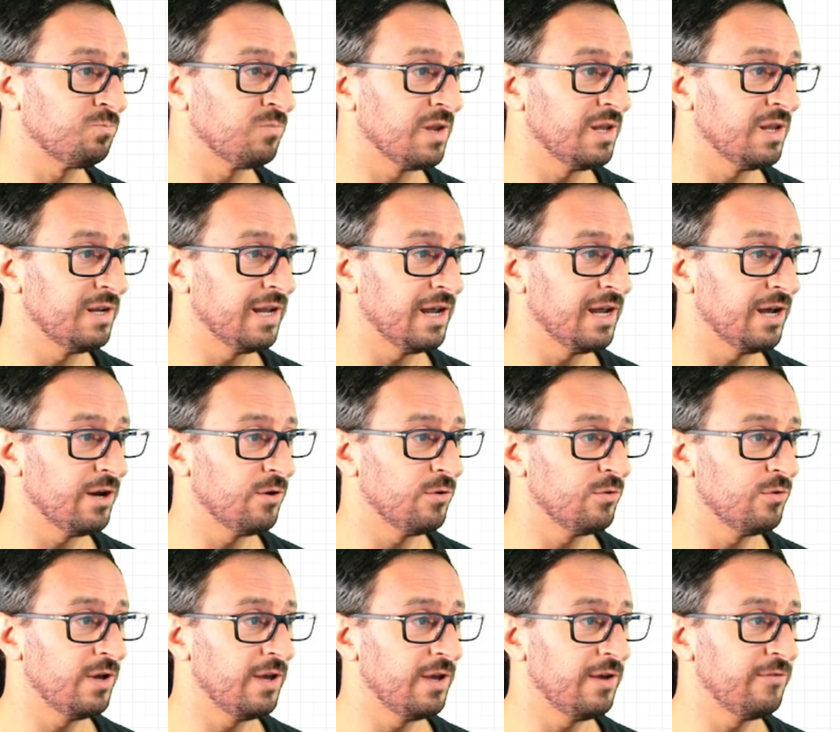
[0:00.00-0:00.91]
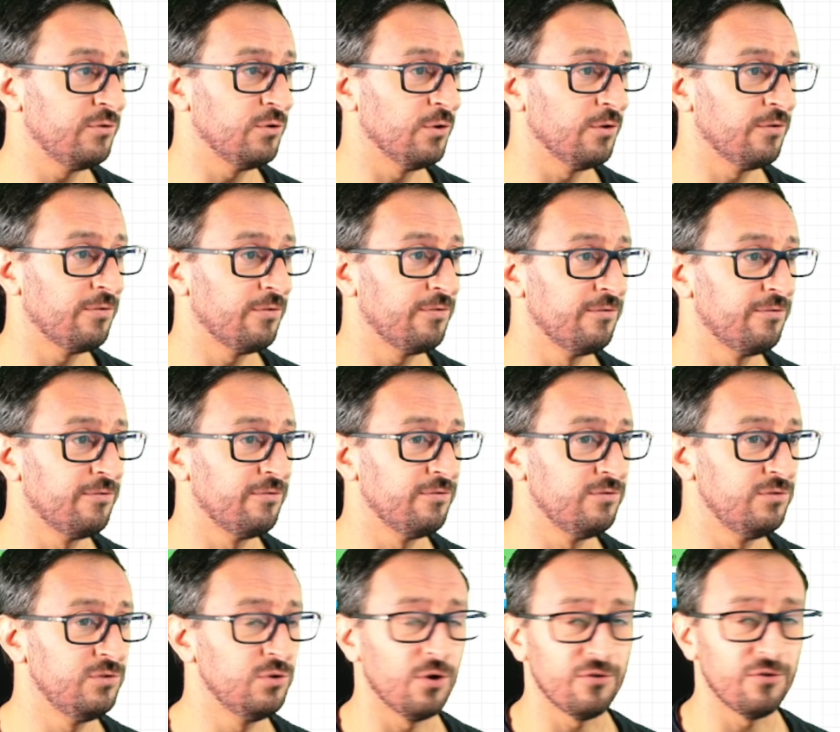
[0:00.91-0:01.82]
Now, if you're
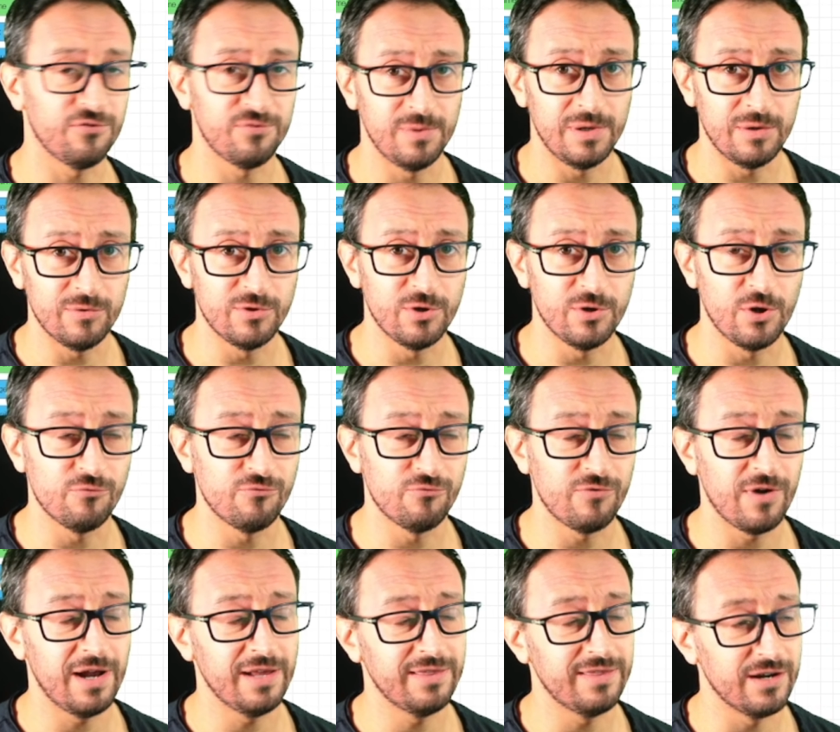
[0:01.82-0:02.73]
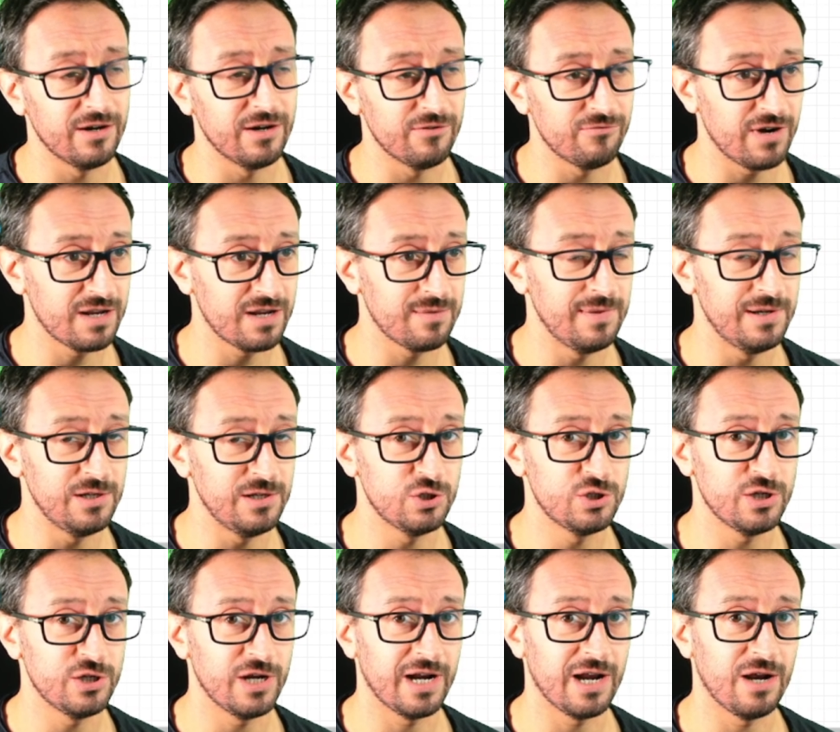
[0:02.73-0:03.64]
not familiar with Node-RED, then I recommend you
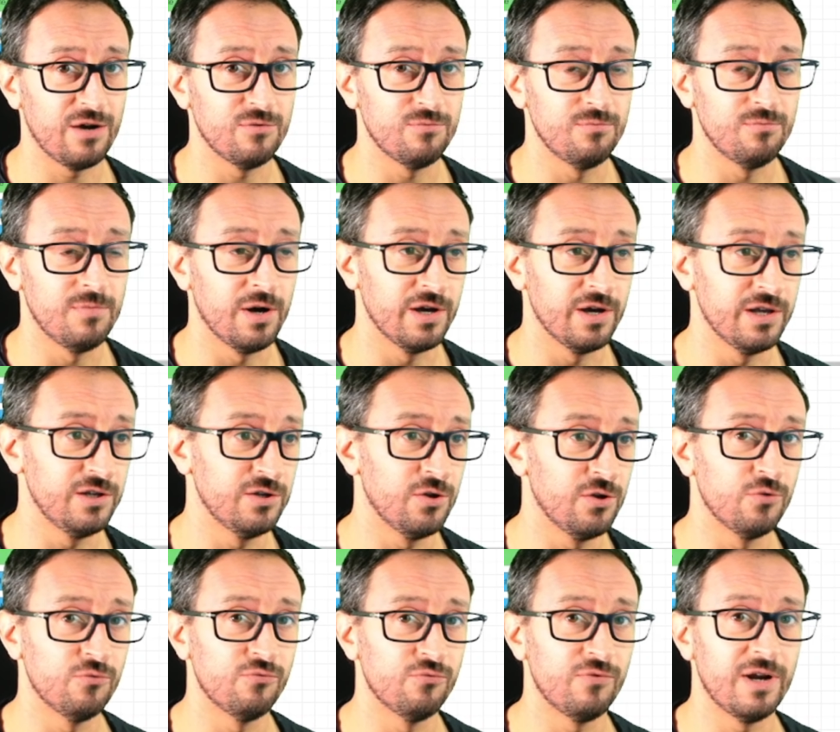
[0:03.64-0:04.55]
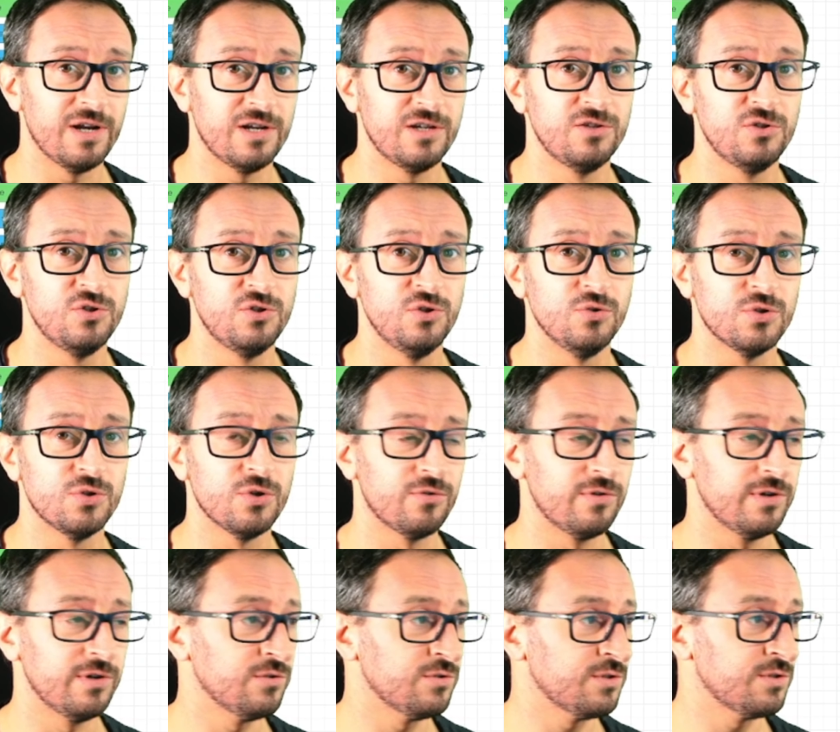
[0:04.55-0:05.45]
check out my Node-RED
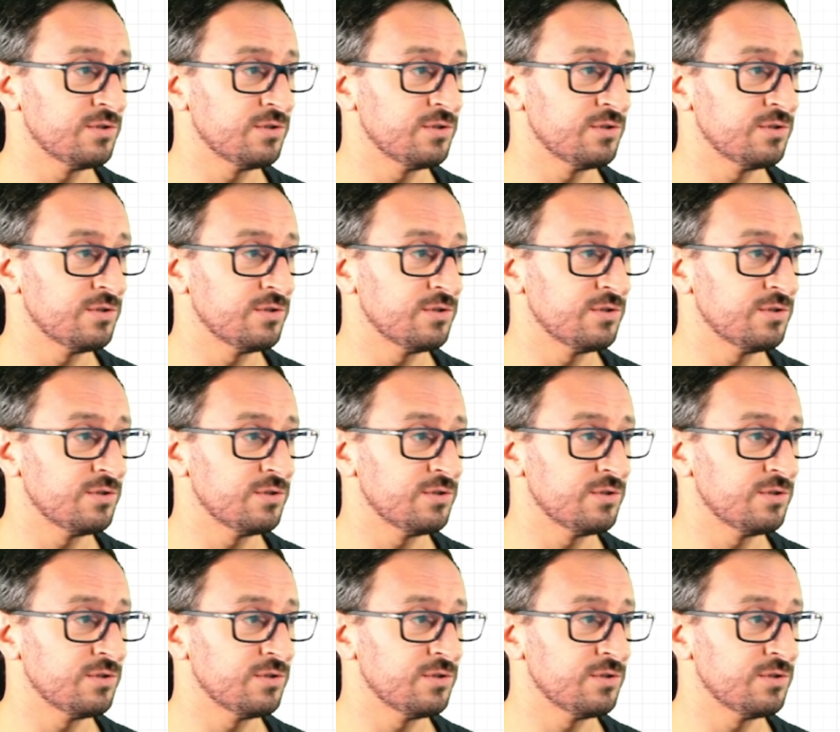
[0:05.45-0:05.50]
tutorials.